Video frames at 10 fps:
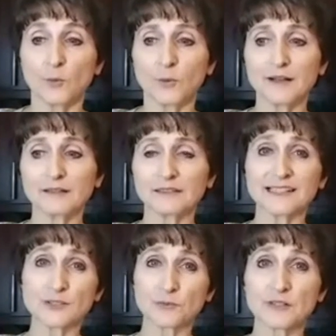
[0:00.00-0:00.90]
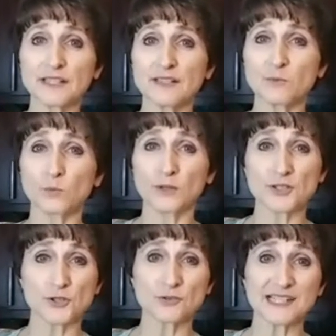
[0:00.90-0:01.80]
Well, it's really what
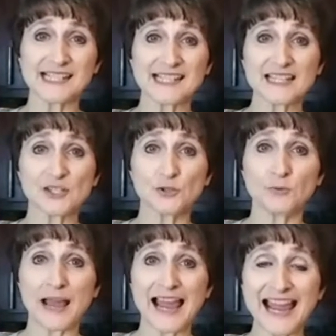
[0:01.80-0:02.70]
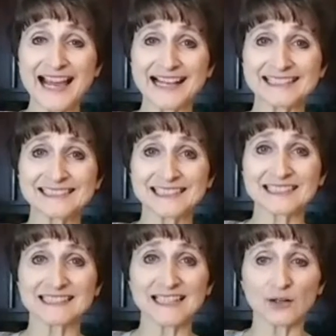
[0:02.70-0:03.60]
a juicy steak you had,
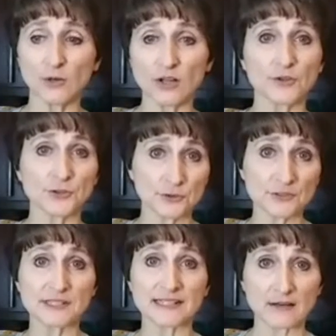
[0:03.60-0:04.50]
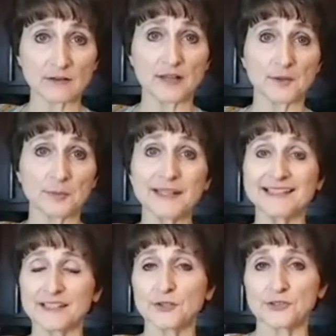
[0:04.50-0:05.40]
because now all the juice is out on the
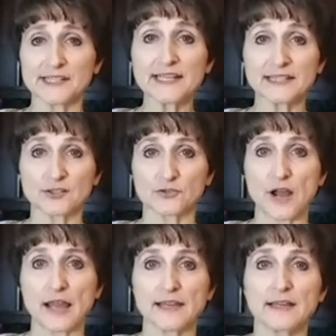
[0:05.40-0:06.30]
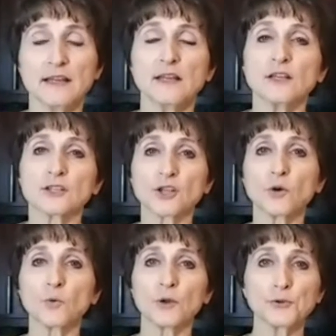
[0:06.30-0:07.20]
plate and your steak is dry.
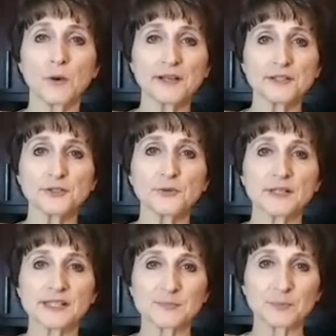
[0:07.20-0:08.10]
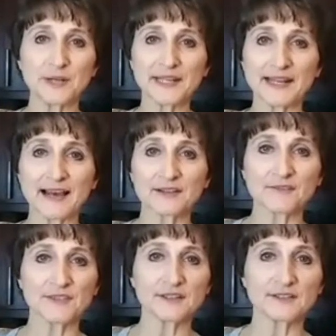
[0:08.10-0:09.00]
So what you want to do is bring it out
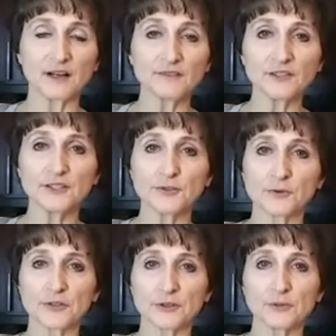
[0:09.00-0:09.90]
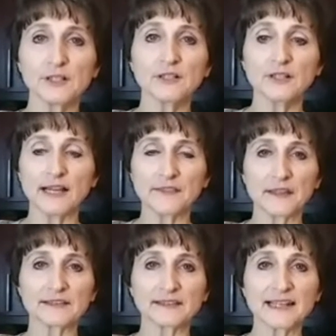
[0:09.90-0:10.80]
of the oven or the grill and
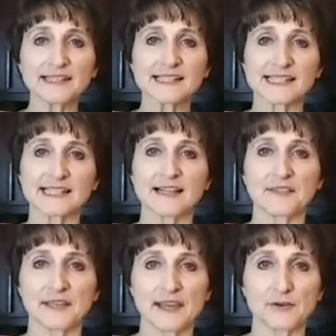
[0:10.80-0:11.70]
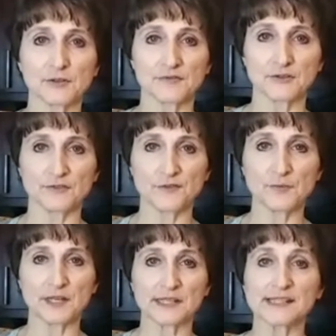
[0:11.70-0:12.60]
then let it sit on the counter for a few
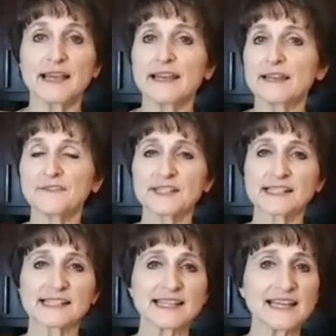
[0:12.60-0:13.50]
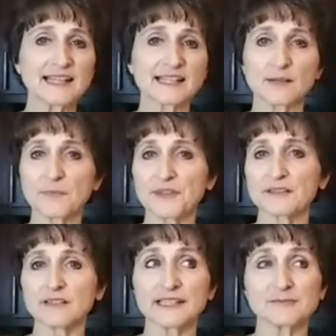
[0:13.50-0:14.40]
minutes. If it's a steak, something
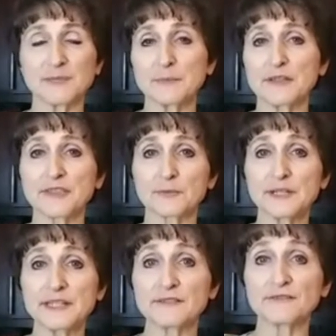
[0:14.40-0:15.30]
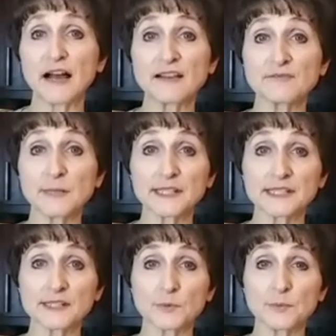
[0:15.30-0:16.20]
like maybe 3 to 5
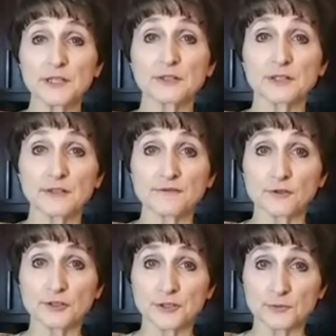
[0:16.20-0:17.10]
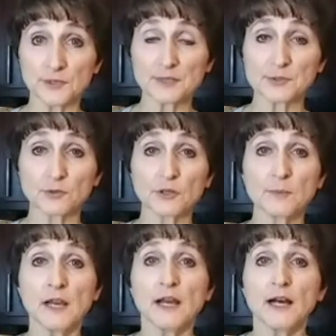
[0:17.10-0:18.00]
minutes would be good enough for it to
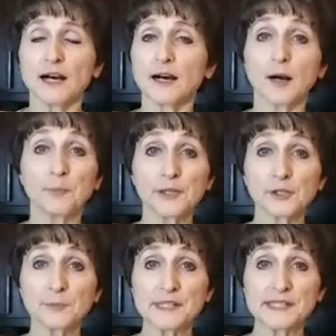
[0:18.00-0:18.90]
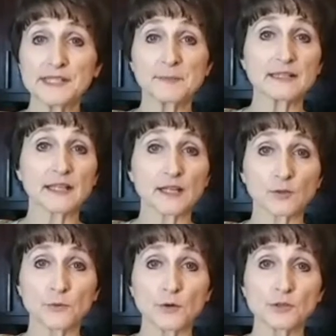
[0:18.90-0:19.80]
reabsorb. A bigger piece of meat like
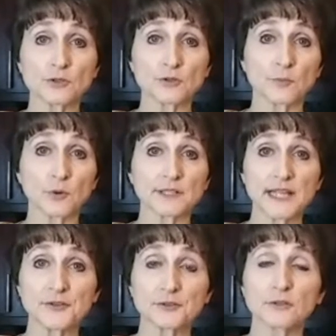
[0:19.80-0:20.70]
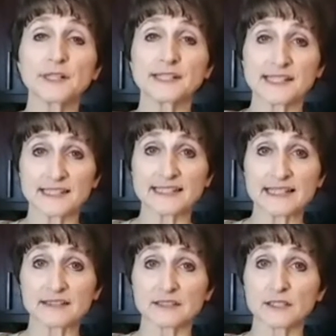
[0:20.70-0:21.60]
a roast or a pork tenderloin is going to
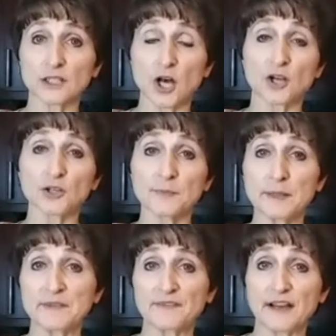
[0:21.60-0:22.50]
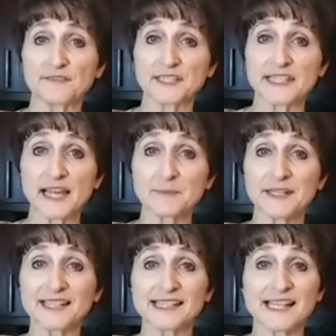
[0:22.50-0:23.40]
take a little longer, maybe 5 to 10
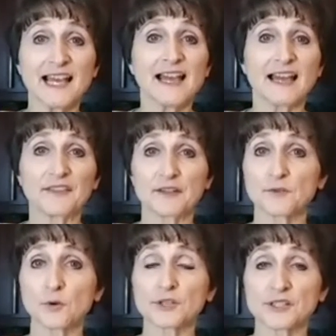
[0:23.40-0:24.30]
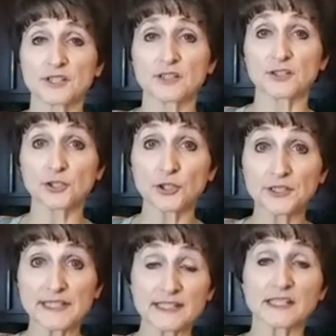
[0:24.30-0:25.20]
minutes. And then of course a
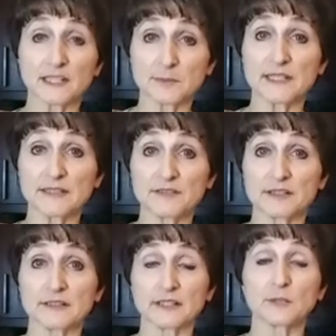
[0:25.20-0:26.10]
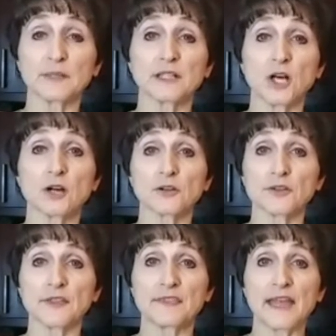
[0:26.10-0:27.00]
turkey is going to be even a little bit
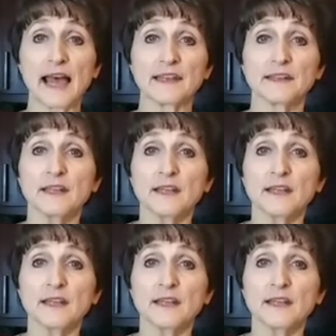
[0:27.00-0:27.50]
longer than that.